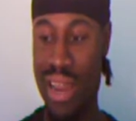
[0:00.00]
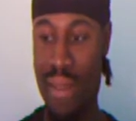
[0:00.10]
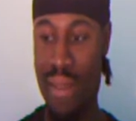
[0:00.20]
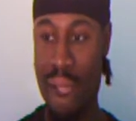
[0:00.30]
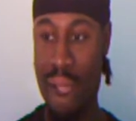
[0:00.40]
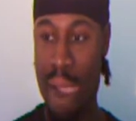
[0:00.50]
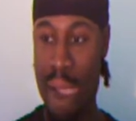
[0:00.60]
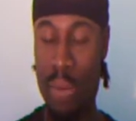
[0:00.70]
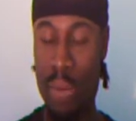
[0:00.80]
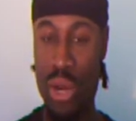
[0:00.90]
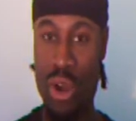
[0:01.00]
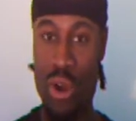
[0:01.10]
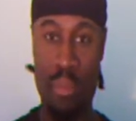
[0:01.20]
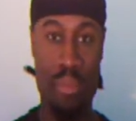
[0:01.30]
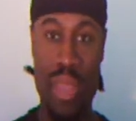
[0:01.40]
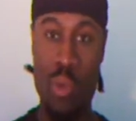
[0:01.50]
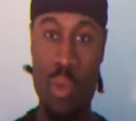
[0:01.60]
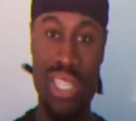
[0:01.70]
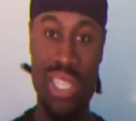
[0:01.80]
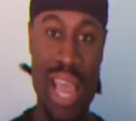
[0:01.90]
that. But
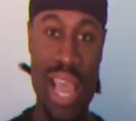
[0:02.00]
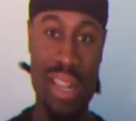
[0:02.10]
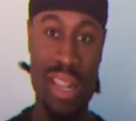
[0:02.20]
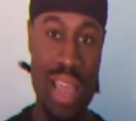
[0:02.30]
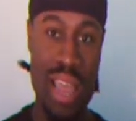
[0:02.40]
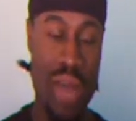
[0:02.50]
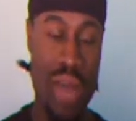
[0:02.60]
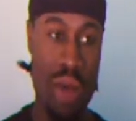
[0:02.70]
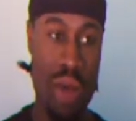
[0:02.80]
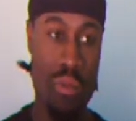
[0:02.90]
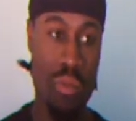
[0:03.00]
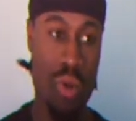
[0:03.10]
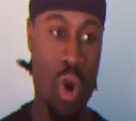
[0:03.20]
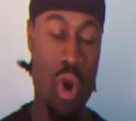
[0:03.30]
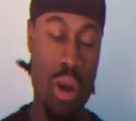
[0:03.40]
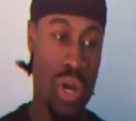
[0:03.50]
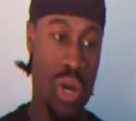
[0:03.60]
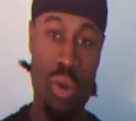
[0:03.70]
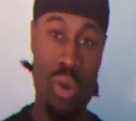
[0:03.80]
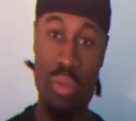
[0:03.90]
when Shaq left, I
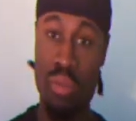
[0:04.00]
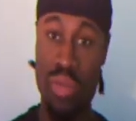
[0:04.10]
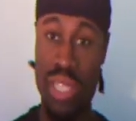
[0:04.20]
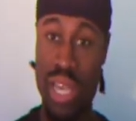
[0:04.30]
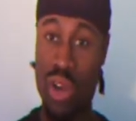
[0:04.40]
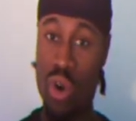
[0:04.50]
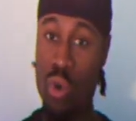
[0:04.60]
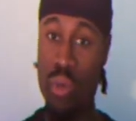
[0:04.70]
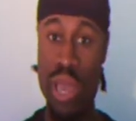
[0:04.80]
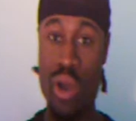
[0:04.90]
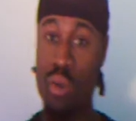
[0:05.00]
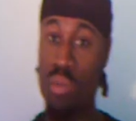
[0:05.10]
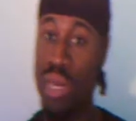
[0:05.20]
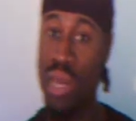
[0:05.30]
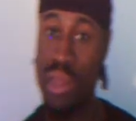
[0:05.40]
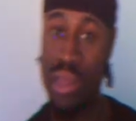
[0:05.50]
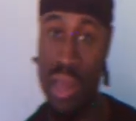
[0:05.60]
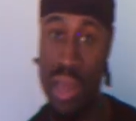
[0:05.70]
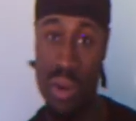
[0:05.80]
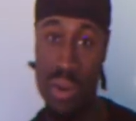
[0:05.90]
recall people saying Kobe ain't gonna be nothing
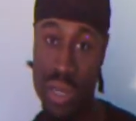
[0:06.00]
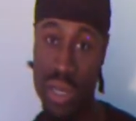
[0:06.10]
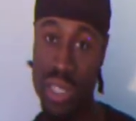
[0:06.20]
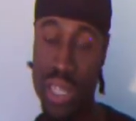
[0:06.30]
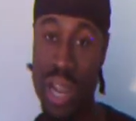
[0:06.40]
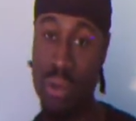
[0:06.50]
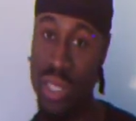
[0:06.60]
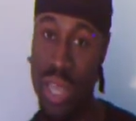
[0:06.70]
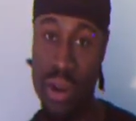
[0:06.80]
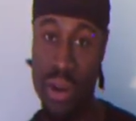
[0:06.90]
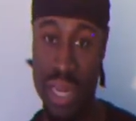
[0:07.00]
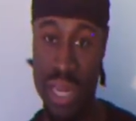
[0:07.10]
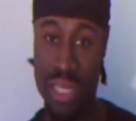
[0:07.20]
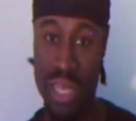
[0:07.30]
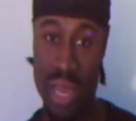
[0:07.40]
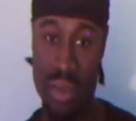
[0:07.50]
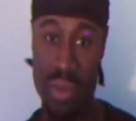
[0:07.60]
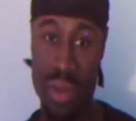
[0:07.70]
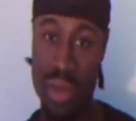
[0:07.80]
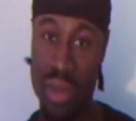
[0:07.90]
now. Shaq was carrying that team.
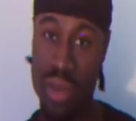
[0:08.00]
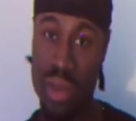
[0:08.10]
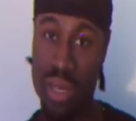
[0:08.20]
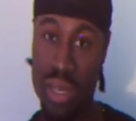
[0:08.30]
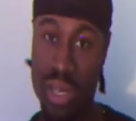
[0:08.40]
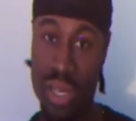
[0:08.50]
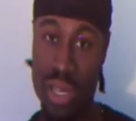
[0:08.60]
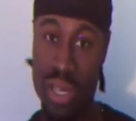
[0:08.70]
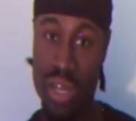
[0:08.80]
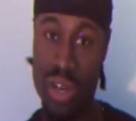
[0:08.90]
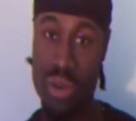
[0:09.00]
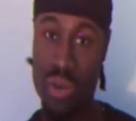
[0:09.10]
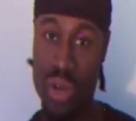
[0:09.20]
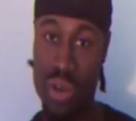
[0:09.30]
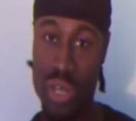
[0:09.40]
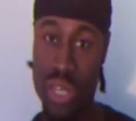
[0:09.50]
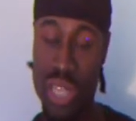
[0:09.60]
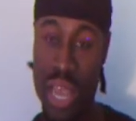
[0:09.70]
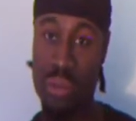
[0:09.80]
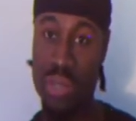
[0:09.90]
You know, no,
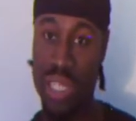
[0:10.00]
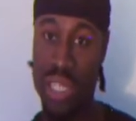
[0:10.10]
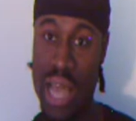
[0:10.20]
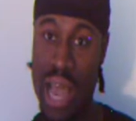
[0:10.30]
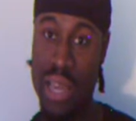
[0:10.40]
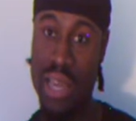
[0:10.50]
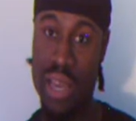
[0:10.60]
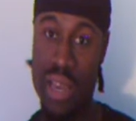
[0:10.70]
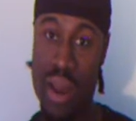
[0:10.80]
Shaq was his sidekick.